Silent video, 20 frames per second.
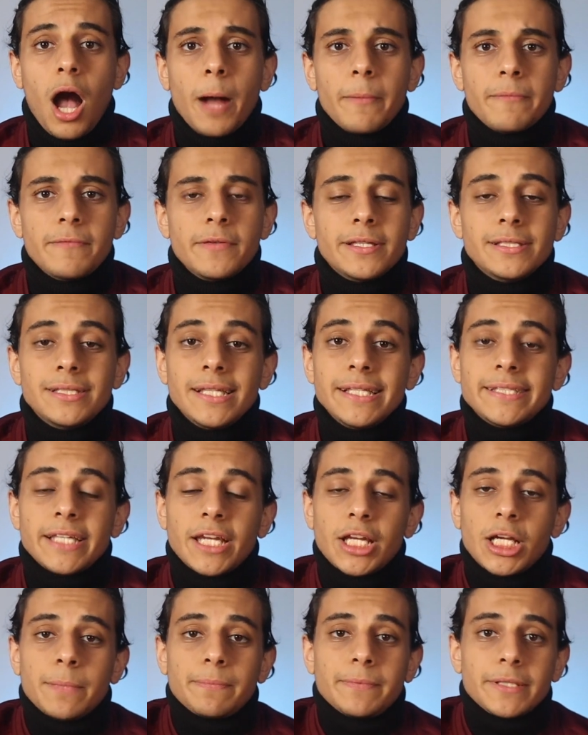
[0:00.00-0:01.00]
Obviously,
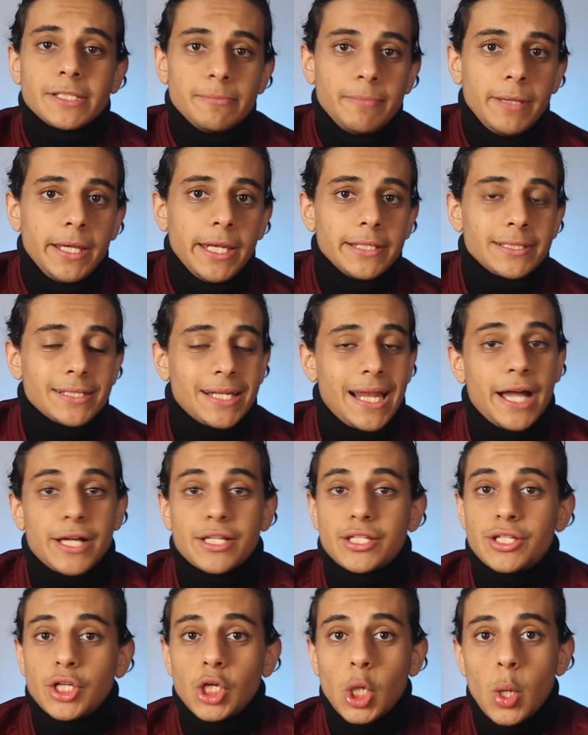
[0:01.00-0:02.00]
setting up these meetings and
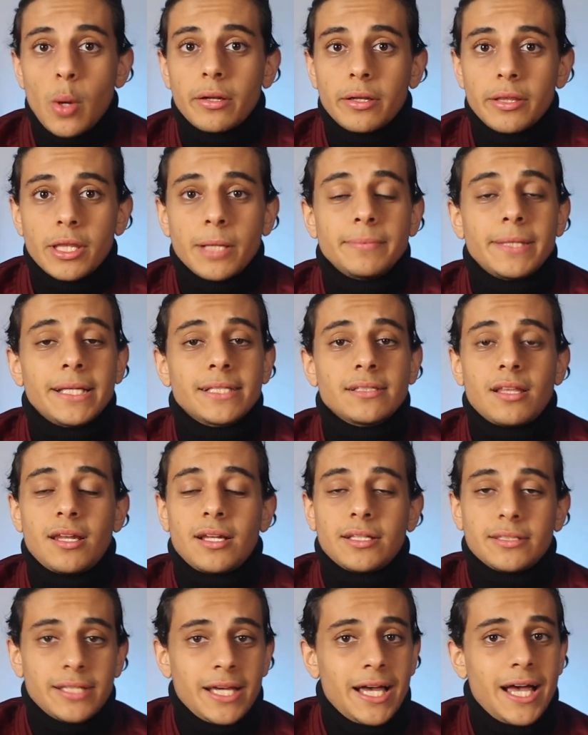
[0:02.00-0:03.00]
actually going to them takes a
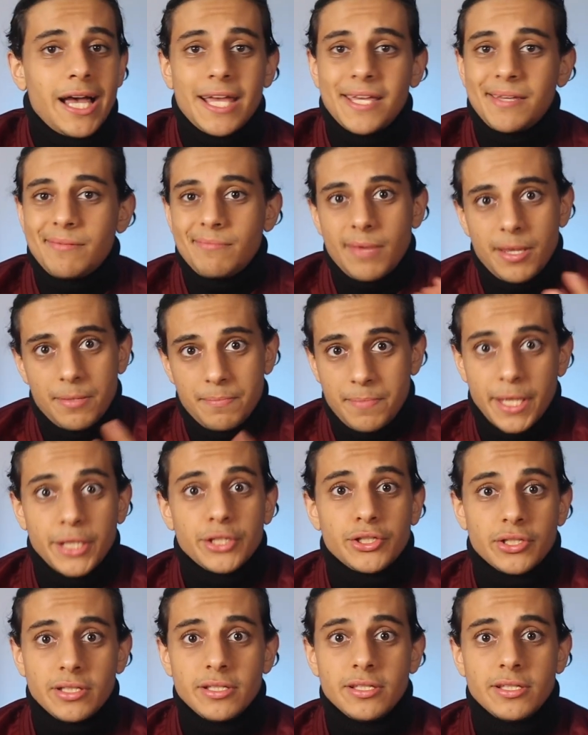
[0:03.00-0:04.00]
lot of time and
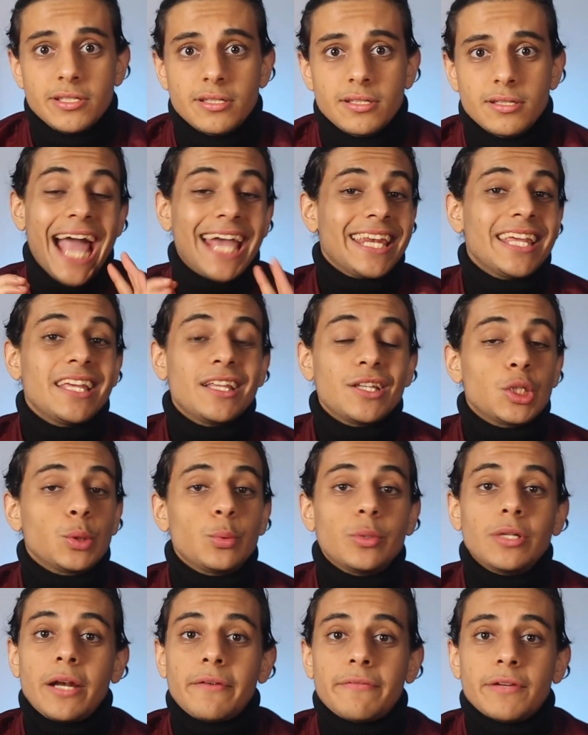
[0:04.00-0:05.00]
patience. I didn't
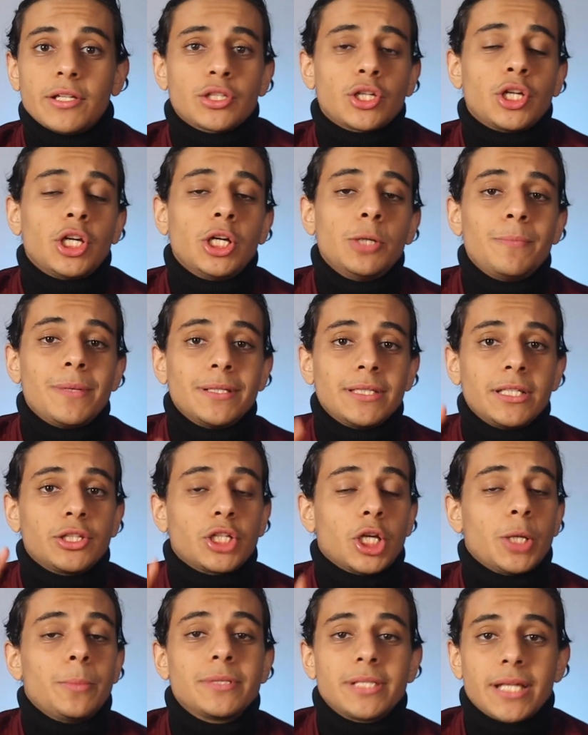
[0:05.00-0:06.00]
do it every term, but the
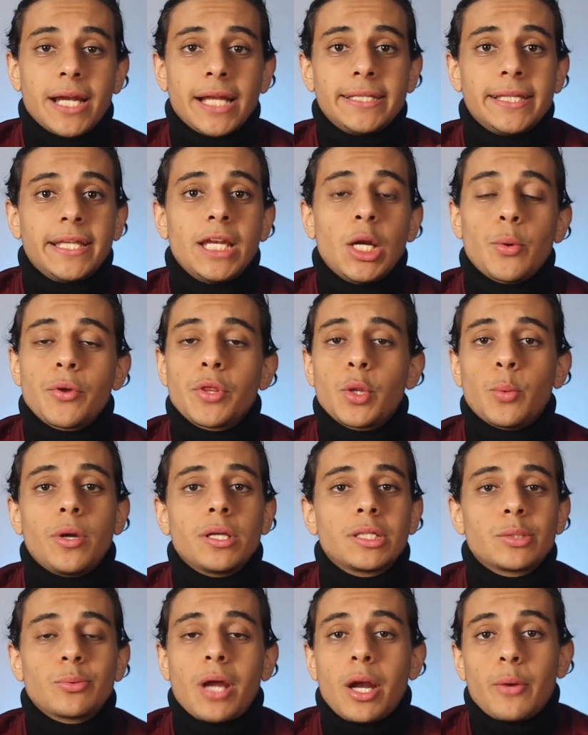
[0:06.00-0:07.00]
terms that I did it were the
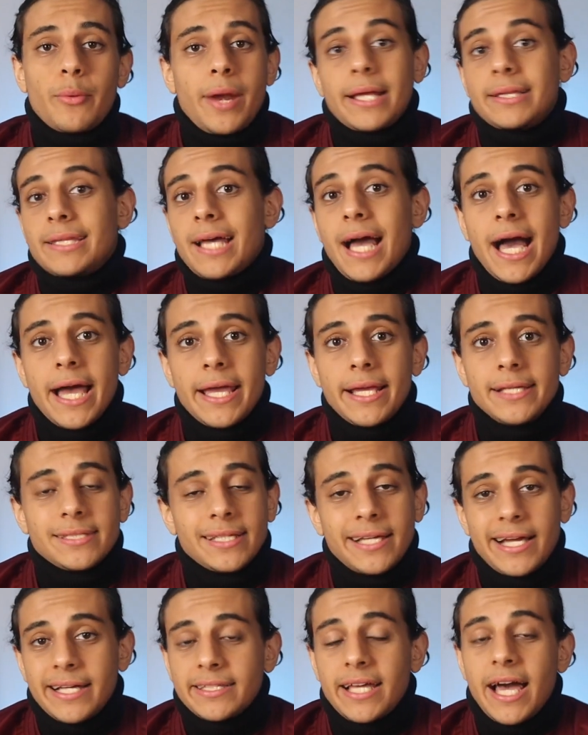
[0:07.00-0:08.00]
ones where I ranked the highest
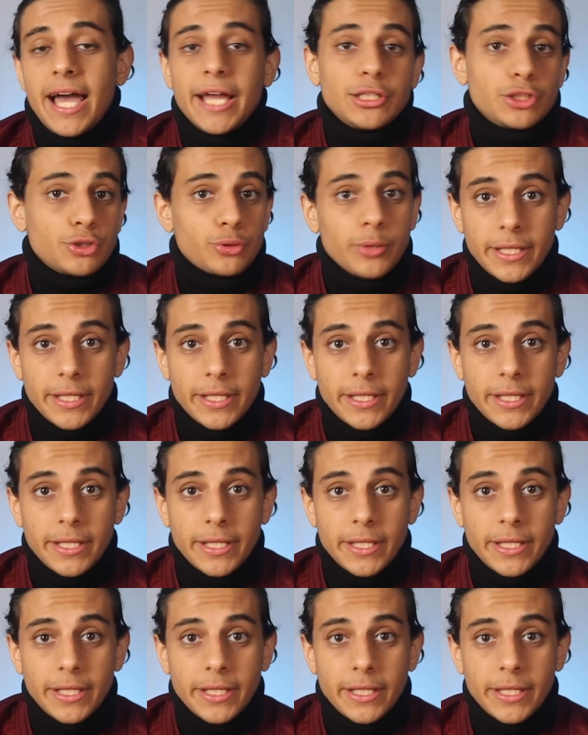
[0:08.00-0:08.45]
and got the highest